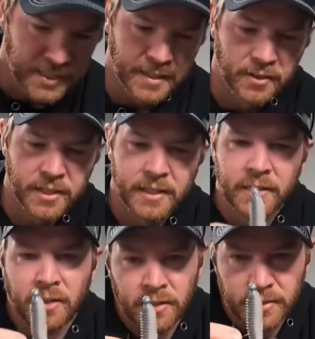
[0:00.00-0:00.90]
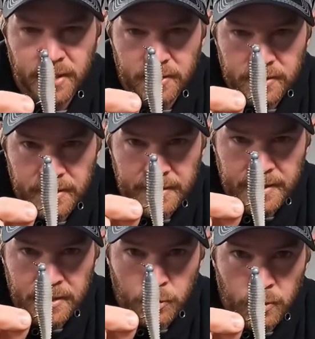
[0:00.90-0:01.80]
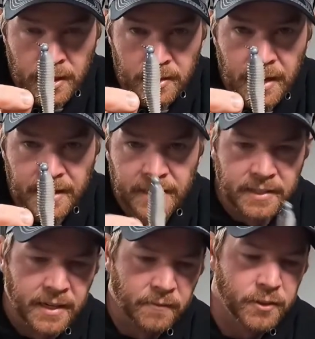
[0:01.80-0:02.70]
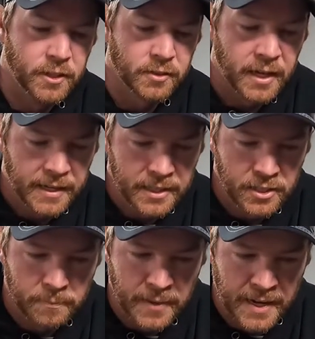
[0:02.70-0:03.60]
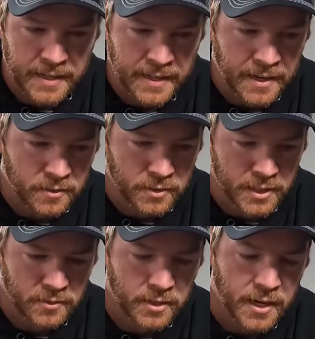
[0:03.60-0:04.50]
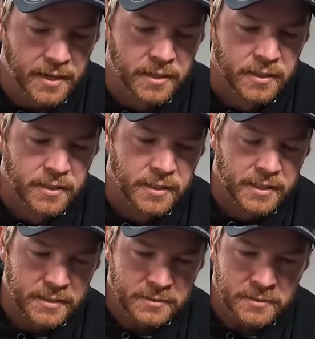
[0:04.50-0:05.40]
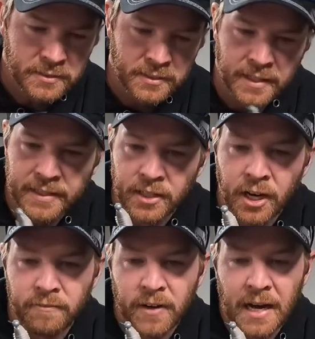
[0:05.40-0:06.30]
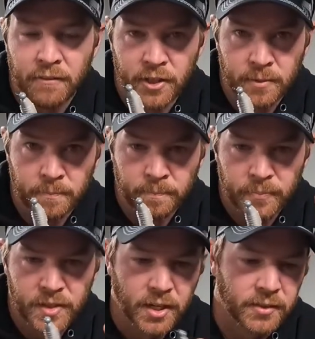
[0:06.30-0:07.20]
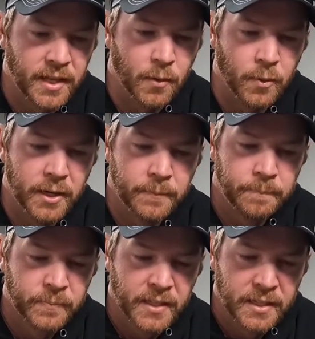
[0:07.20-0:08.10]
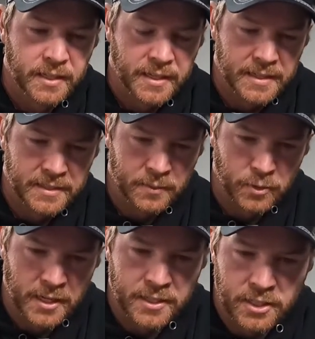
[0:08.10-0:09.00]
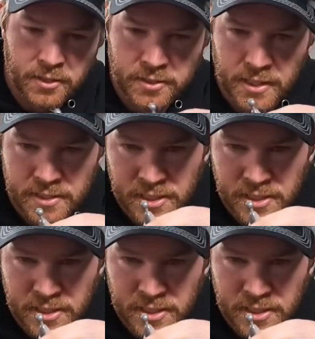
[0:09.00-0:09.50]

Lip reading: and I'll get it on there and get it to where I like it. Now, if you don't like it, you can back it out, get it right. And I get all 5 of them done that way. And then what I do is I